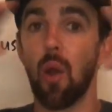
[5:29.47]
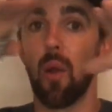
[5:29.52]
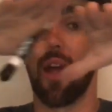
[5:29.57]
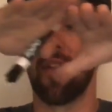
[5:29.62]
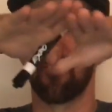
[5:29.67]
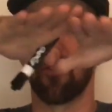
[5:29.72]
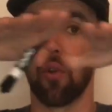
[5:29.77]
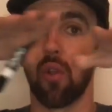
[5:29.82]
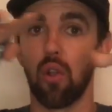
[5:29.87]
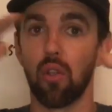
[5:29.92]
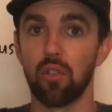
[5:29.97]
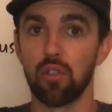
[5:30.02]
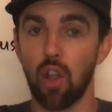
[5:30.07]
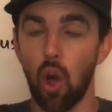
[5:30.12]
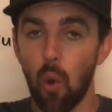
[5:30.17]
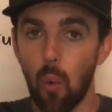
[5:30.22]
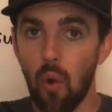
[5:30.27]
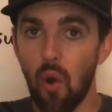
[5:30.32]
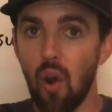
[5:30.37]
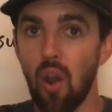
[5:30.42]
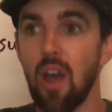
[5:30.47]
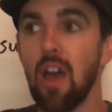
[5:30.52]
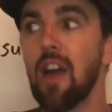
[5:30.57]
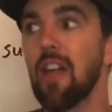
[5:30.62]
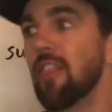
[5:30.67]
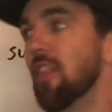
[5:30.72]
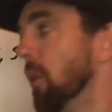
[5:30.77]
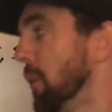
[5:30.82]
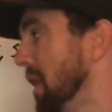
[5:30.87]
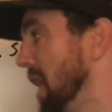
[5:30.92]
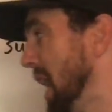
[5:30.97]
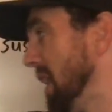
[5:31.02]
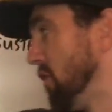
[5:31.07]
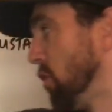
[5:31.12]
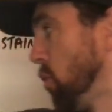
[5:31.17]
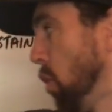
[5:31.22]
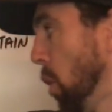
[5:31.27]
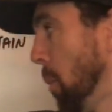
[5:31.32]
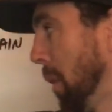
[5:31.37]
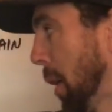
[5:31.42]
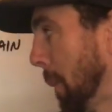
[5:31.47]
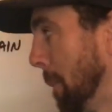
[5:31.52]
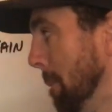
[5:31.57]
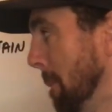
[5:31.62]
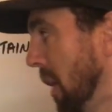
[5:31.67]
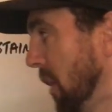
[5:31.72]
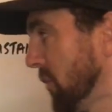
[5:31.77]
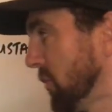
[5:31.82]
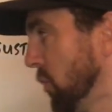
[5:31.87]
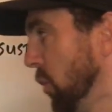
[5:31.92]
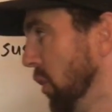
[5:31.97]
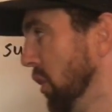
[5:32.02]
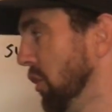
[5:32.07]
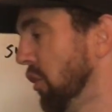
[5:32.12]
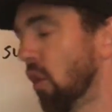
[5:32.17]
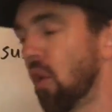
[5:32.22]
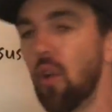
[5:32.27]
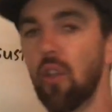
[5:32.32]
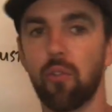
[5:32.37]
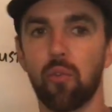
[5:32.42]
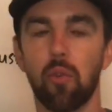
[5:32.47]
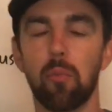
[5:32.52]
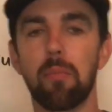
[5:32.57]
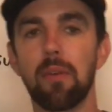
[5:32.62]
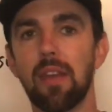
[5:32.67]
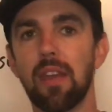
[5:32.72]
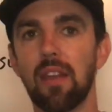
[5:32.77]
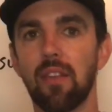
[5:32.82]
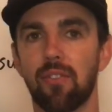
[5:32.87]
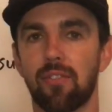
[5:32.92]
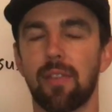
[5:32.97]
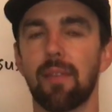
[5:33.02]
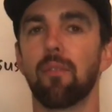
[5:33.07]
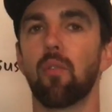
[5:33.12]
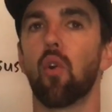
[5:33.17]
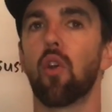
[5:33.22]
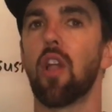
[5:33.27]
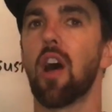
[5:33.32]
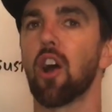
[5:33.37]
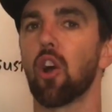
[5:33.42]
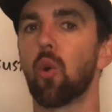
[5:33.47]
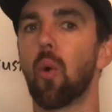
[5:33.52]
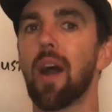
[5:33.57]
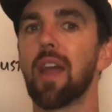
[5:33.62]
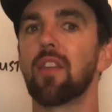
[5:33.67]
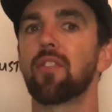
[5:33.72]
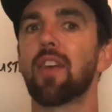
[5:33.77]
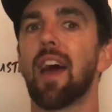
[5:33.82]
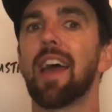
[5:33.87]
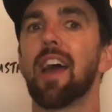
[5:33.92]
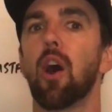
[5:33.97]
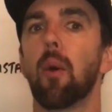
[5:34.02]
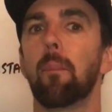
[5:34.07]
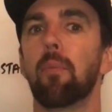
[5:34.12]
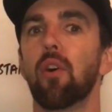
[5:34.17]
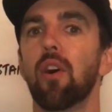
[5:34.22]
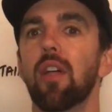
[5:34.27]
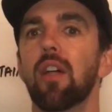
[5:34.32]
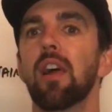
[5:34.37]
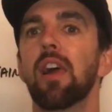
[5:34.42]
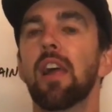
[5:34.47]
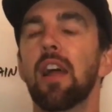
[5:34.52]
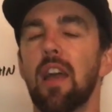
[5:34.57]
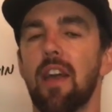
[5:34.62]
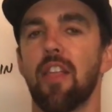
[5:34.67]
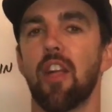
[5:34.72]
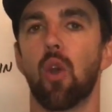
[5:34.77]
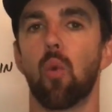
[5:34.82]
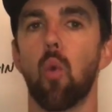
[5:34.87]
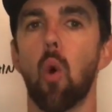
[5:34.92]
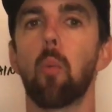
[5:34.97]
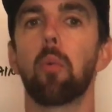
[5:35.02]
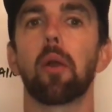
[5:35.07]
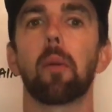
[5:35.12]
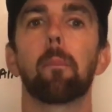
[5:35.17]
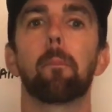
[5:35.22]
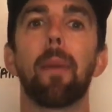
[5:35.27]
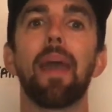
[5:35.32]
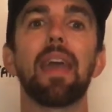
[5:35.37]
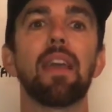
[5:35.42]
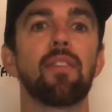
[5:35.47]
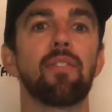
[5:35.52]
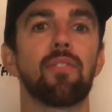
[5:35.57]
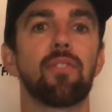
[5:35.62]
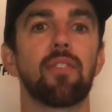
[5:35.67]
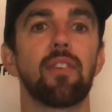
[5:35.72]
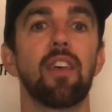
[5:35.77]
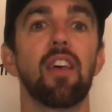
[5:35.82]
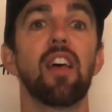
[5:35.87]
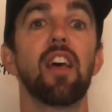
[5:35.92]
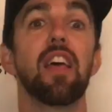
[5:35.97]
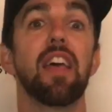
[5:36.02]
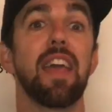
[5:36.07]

Right? It's a little lower. Then we'd have aerobic muscle endurance would be similar, not quite as high output, and aerobic base.